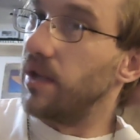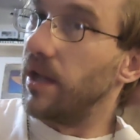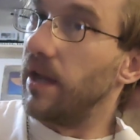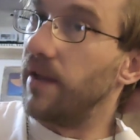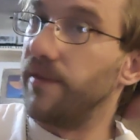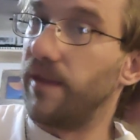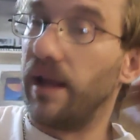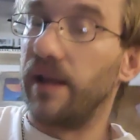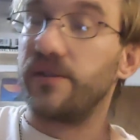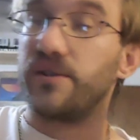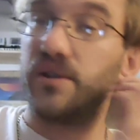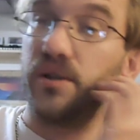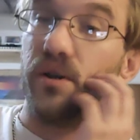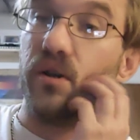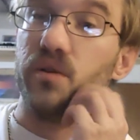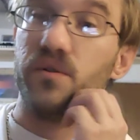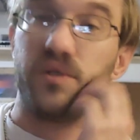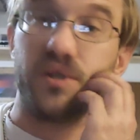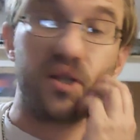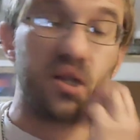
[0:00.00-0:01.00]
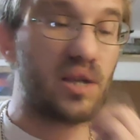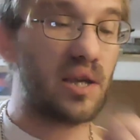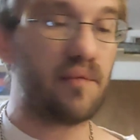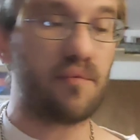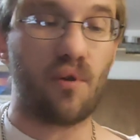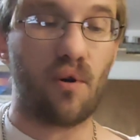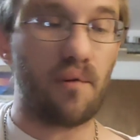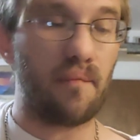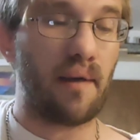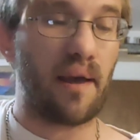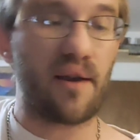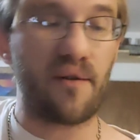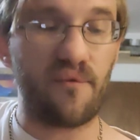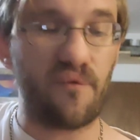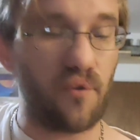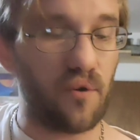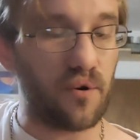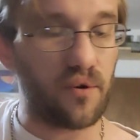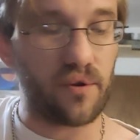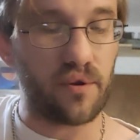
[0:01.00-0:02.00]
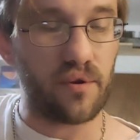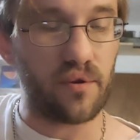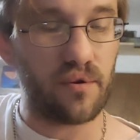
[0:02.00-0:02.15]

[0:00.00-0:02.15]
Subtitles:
And that's good. Just keep going back and forth.